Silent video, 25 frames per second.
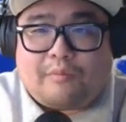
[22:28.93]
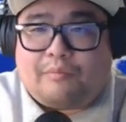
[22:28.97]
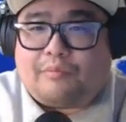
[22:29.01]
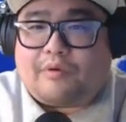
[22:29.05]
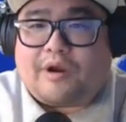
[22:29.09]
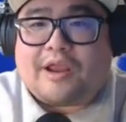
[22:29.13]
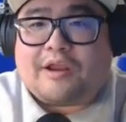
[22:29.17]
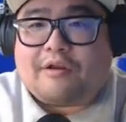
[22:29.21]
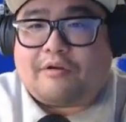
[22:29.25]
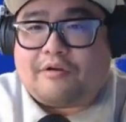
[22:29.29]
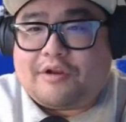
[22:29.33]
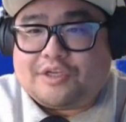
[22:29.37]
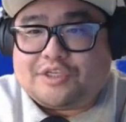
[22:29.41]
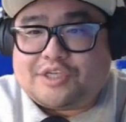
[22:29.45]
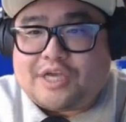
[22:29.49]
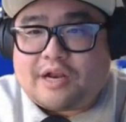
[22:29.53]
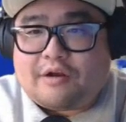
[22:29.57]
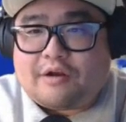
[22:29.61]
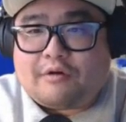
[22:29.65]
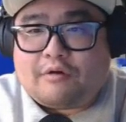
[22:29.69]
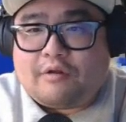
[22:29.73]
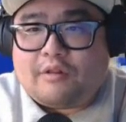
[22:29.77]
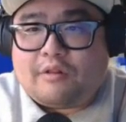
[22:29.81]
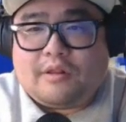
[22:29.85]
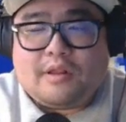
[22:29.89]
breaker in
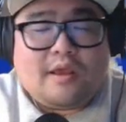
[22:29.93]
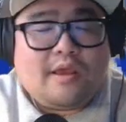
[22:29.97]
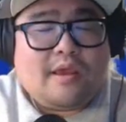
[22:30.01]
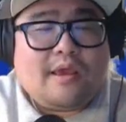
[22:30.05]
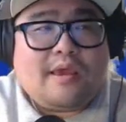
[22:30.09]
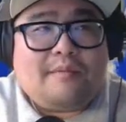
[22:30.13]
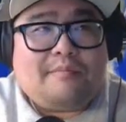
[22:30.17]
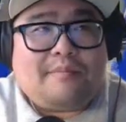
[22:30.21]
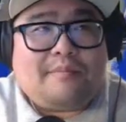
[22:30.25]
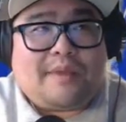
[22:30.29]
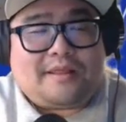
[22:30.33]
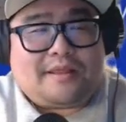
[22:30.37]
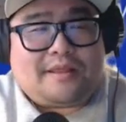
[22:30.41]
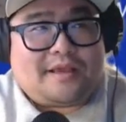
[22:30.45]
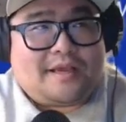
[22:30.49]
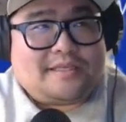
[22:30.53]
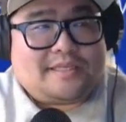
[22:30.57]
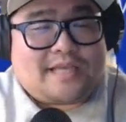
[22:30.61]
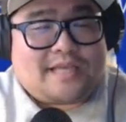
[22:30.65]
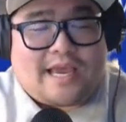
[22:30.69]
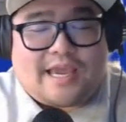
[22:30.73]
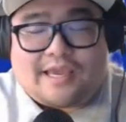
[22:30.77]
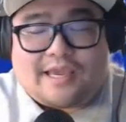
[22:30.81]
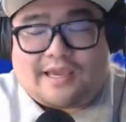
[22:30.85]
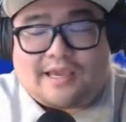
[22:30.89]
general, mainly
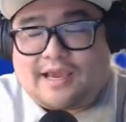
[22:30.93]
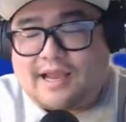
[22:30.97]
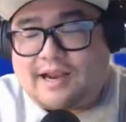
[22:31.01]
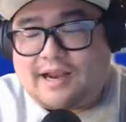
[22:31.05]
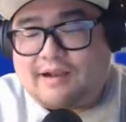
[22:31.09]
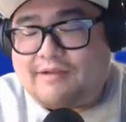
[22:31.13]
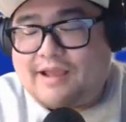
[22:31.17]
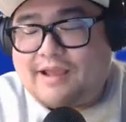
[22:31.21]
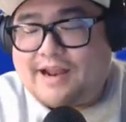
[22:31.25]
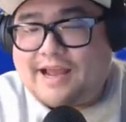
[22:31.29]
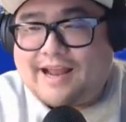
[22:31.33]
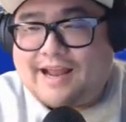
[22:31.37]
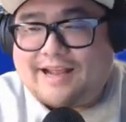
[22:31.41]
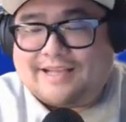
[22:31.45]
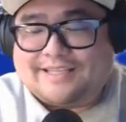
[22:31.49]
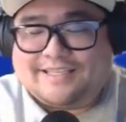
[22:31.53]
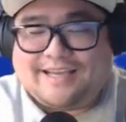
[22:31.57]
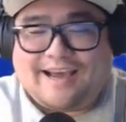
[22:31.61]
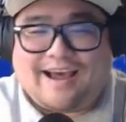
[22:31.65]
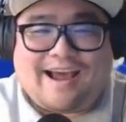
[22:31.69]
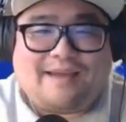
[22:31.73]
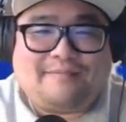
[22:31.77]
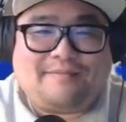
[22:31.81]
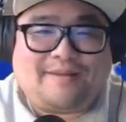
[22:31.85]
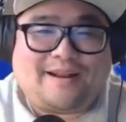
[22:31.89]
because I kind of ran out of
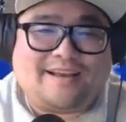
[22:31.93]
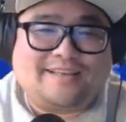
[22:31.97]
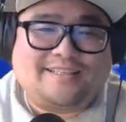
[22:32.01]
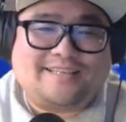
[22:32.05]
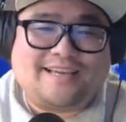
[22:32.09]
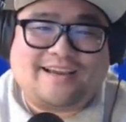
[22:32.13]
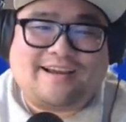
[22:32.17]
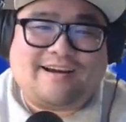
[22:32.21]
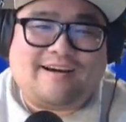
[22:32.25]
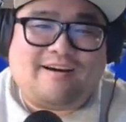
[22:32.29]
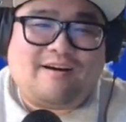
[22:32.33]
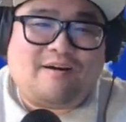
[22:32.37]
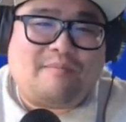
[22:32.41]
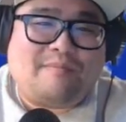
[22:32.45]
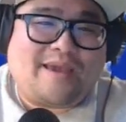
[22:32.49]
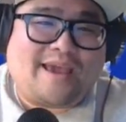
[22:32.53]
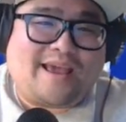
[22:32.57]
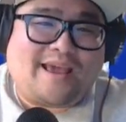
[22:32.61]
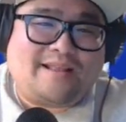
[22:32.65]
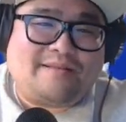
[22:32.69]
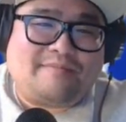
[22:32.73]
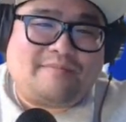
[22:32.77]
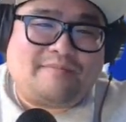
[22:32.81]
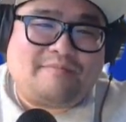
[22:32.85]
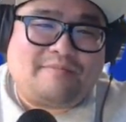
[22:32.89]
time and I was like, oh
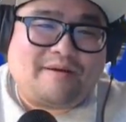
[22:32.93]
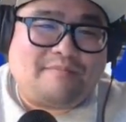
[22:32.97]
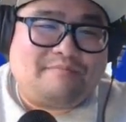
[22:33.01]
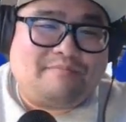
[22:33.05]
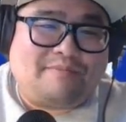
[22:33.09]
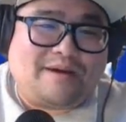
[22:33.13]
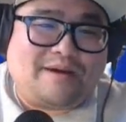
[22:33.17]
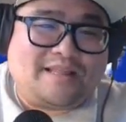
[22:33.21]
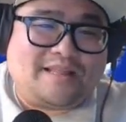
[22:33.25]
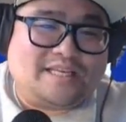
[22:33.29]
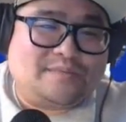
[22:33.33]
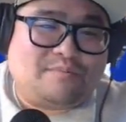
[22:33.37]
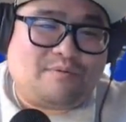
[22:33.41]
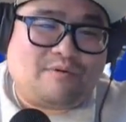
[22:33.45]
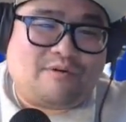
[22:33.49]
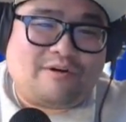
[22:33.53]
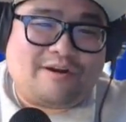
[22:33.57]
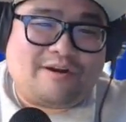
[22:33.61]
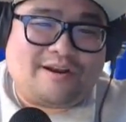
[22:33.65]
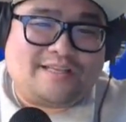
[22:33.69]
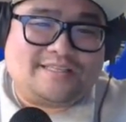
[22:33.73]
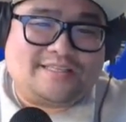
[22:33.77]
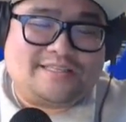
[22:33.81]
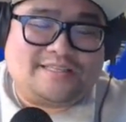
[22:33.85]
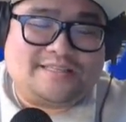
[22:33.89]
man, but by this
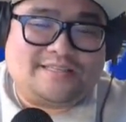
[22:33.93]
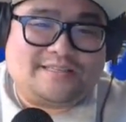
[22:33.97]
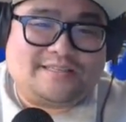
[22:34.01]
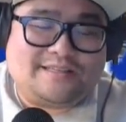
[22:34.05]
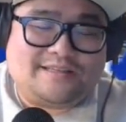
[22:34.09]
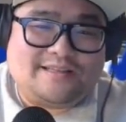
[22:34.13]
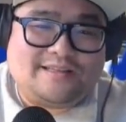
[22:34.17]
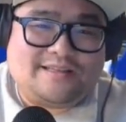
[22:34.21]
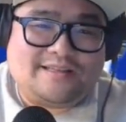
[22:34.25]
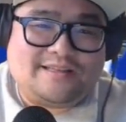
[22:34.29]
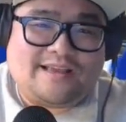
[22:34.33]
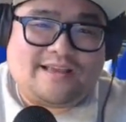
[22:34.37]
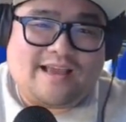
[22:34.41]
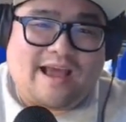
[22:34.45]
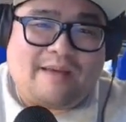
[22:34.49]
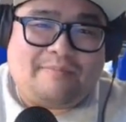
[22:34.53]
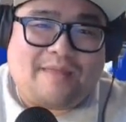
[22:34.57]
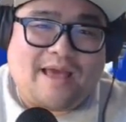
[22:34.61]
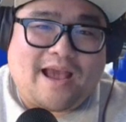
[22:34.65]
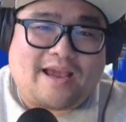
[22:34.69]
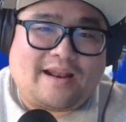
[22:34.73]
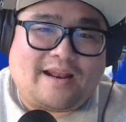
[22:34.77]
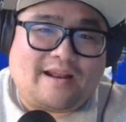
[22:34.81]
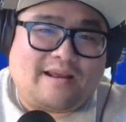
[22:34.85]
point, I'm not gonna